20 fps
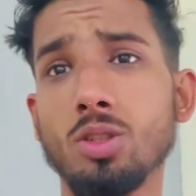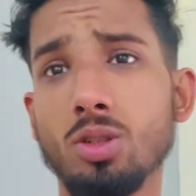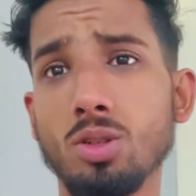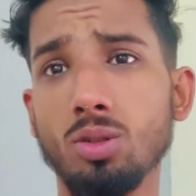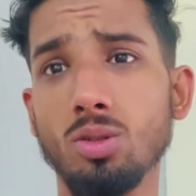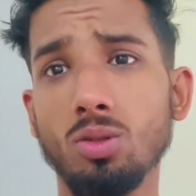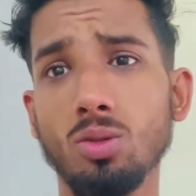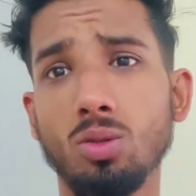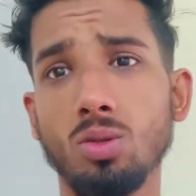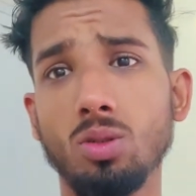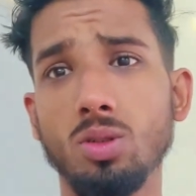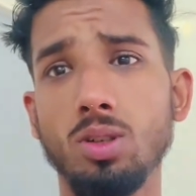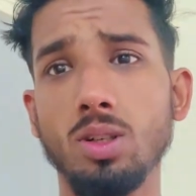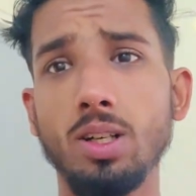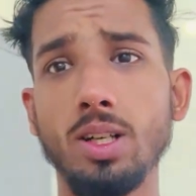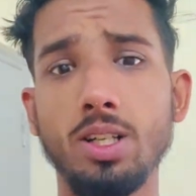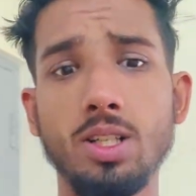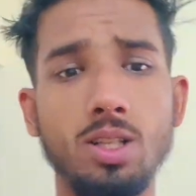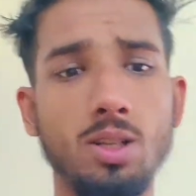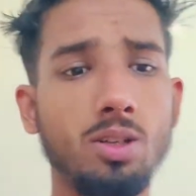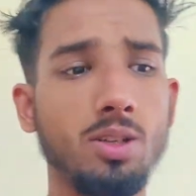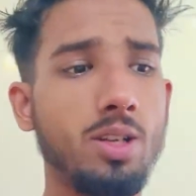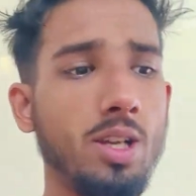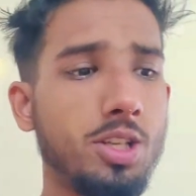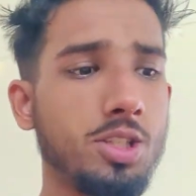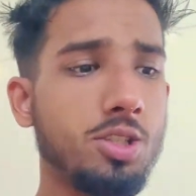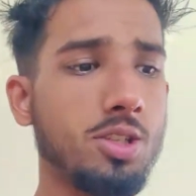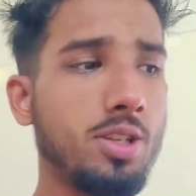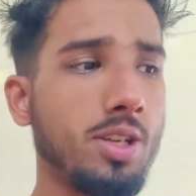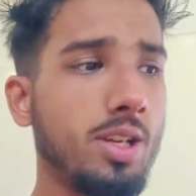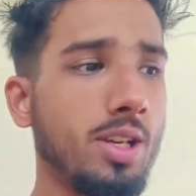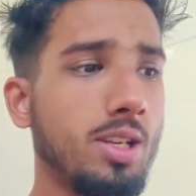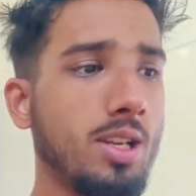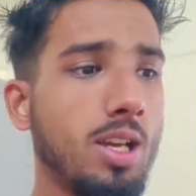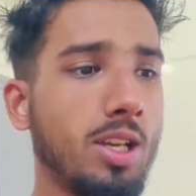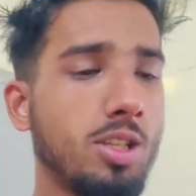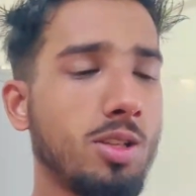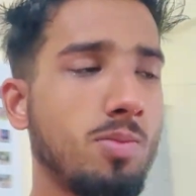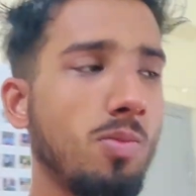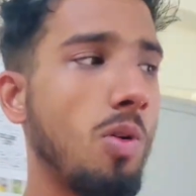So, it's our next day,
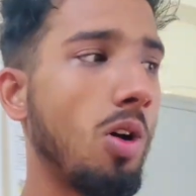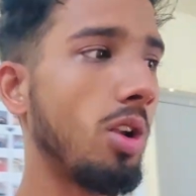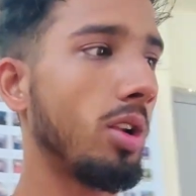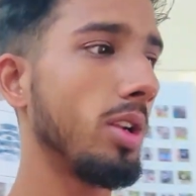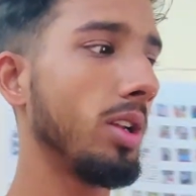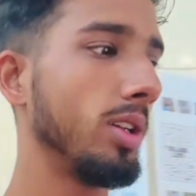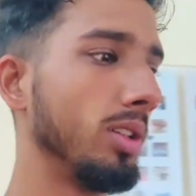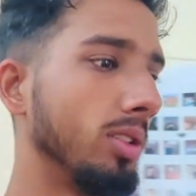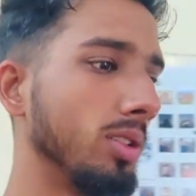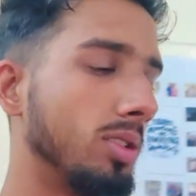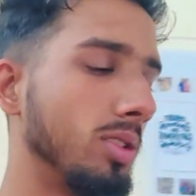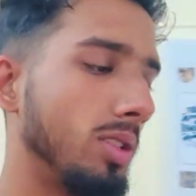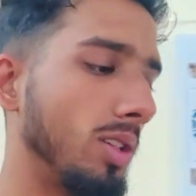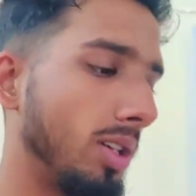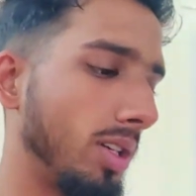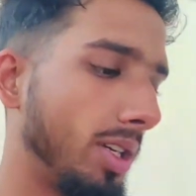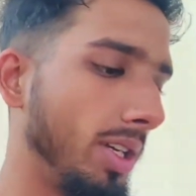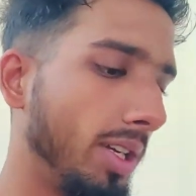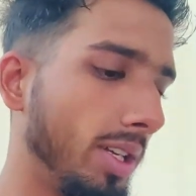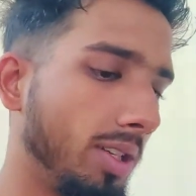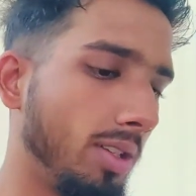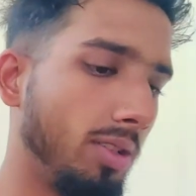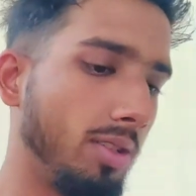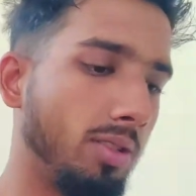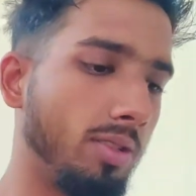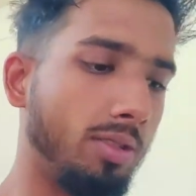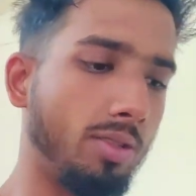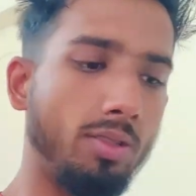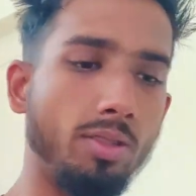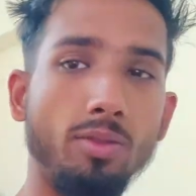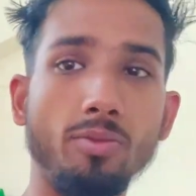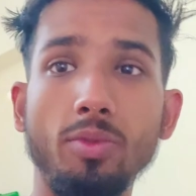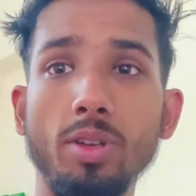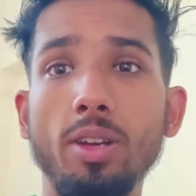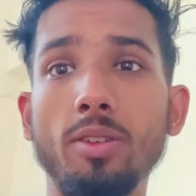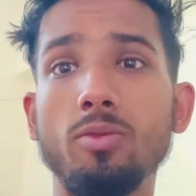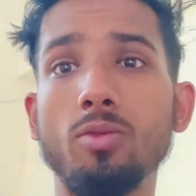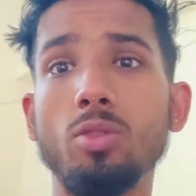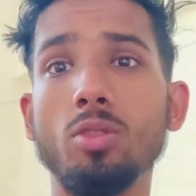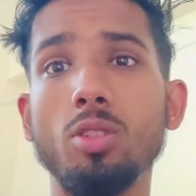next morning. Again,
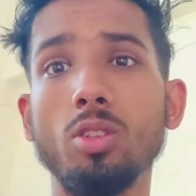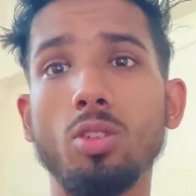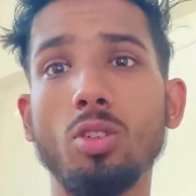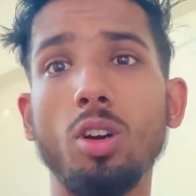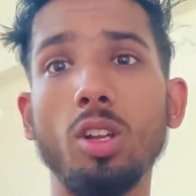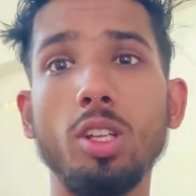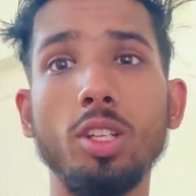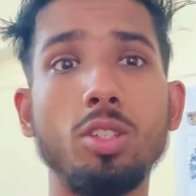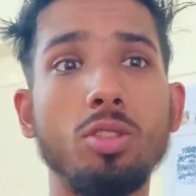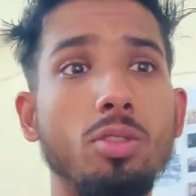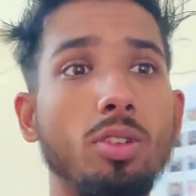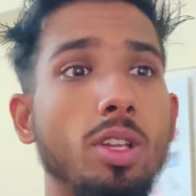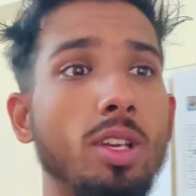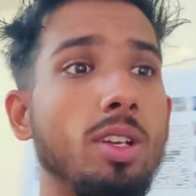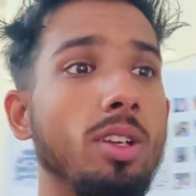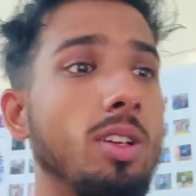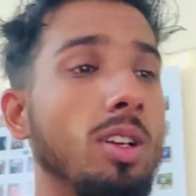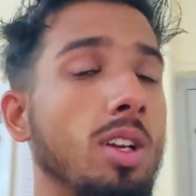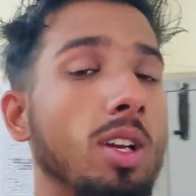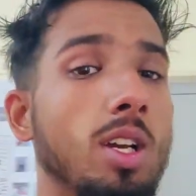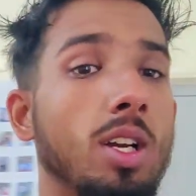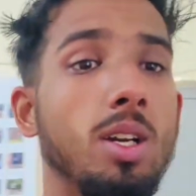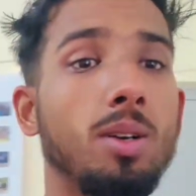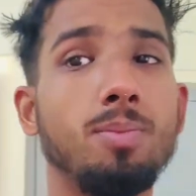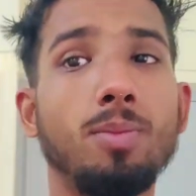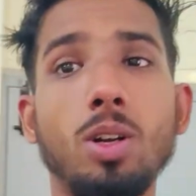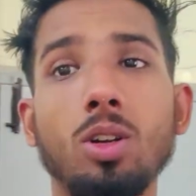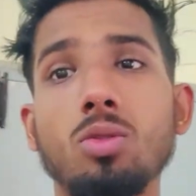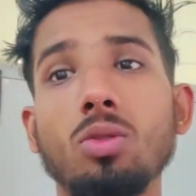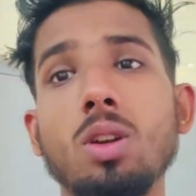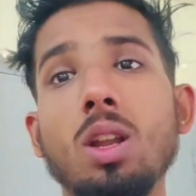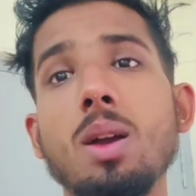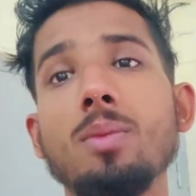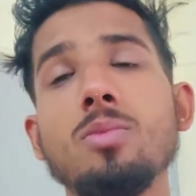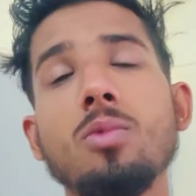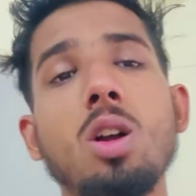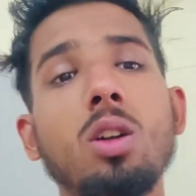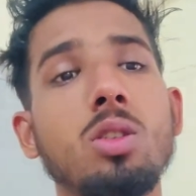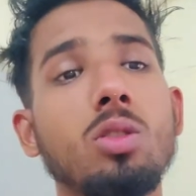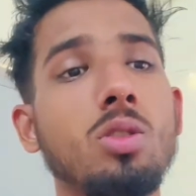we have to go to college today. But today
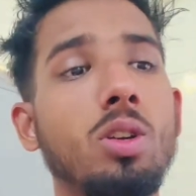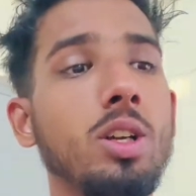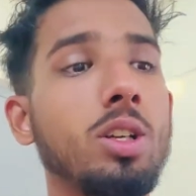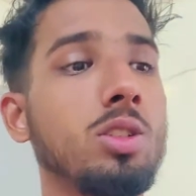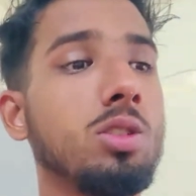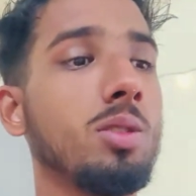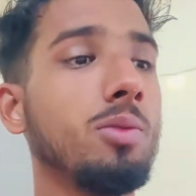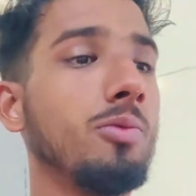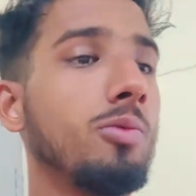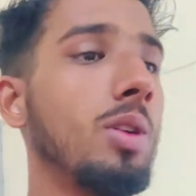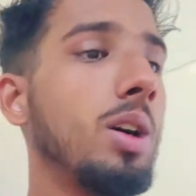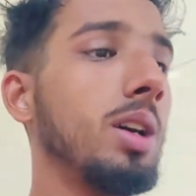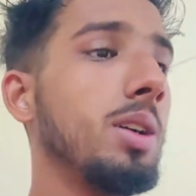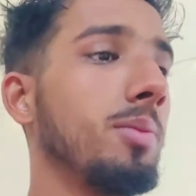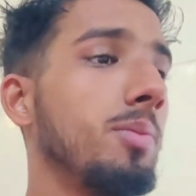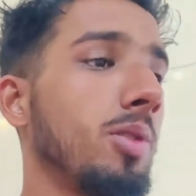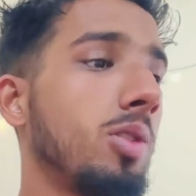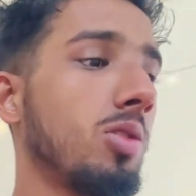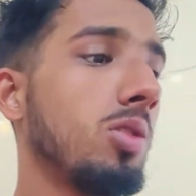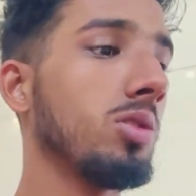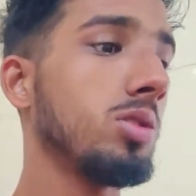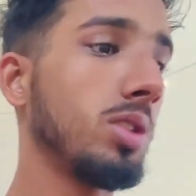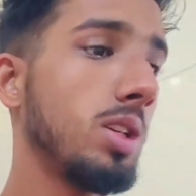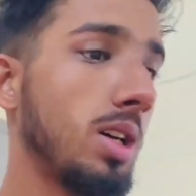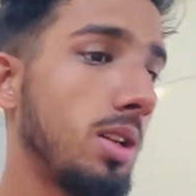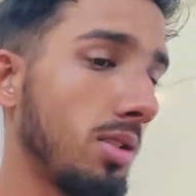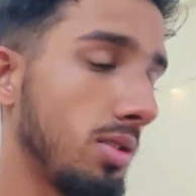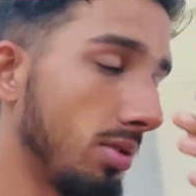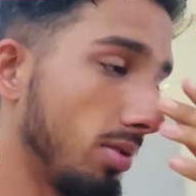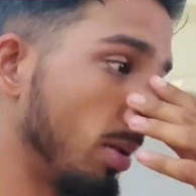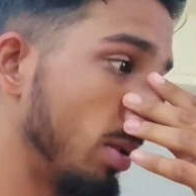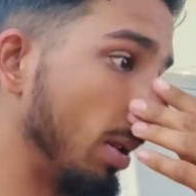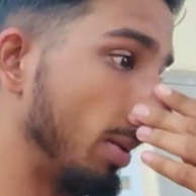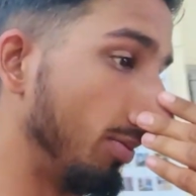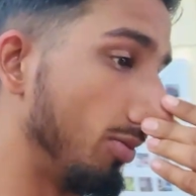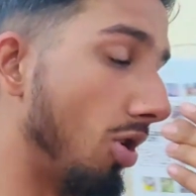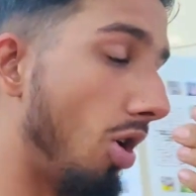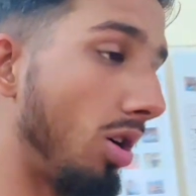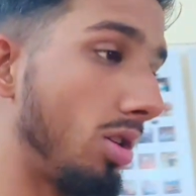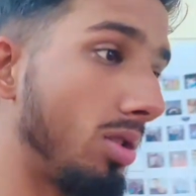I'm not going to gym. Why? Because
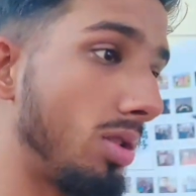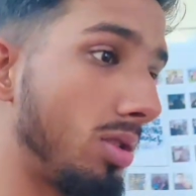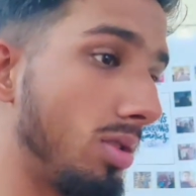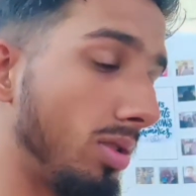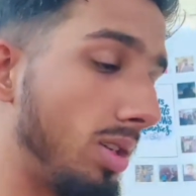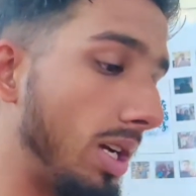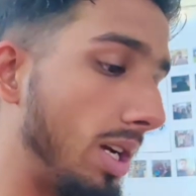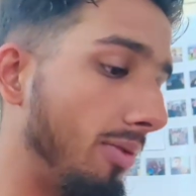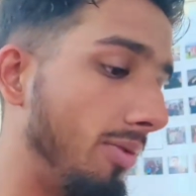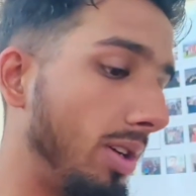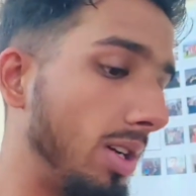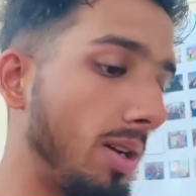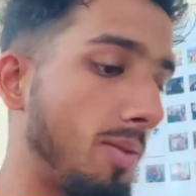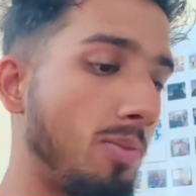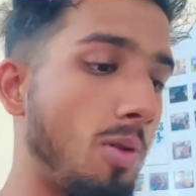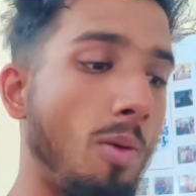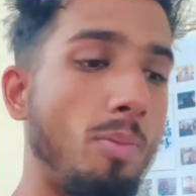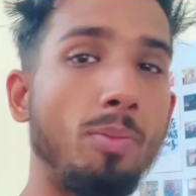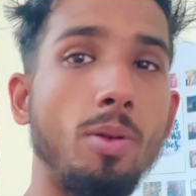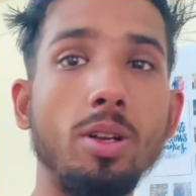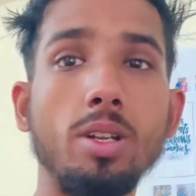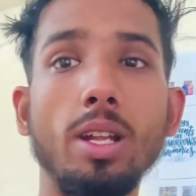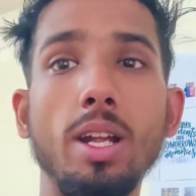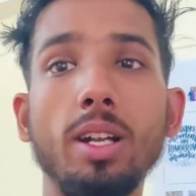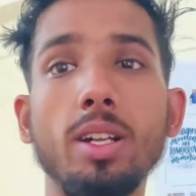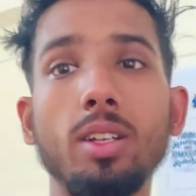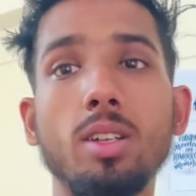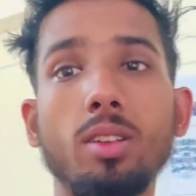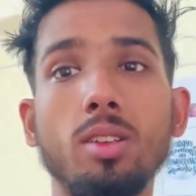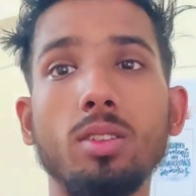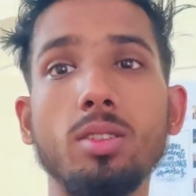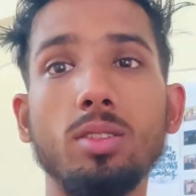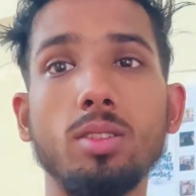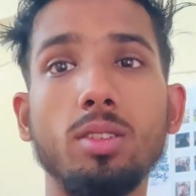I'm not having a proper diet